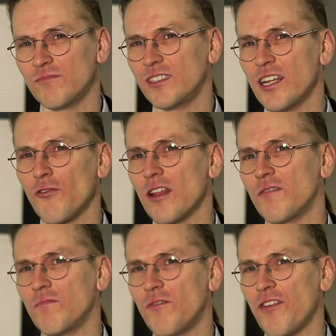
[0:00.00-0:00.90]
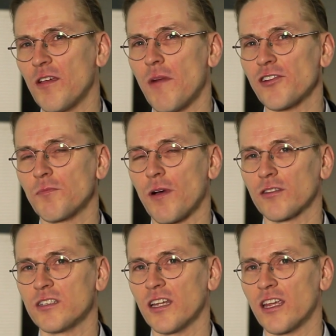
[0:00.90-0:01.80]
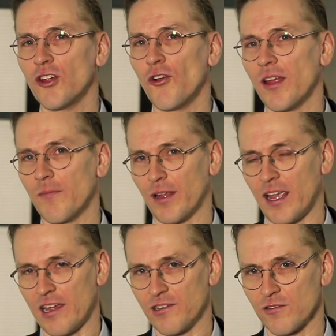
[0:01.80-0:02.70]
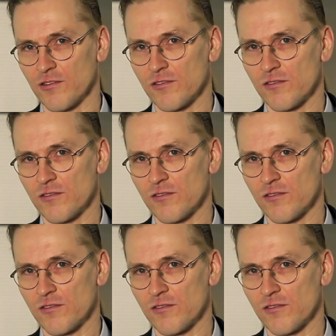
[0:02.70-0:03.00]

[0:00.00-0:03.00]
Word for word: didn't really think much about the security implications.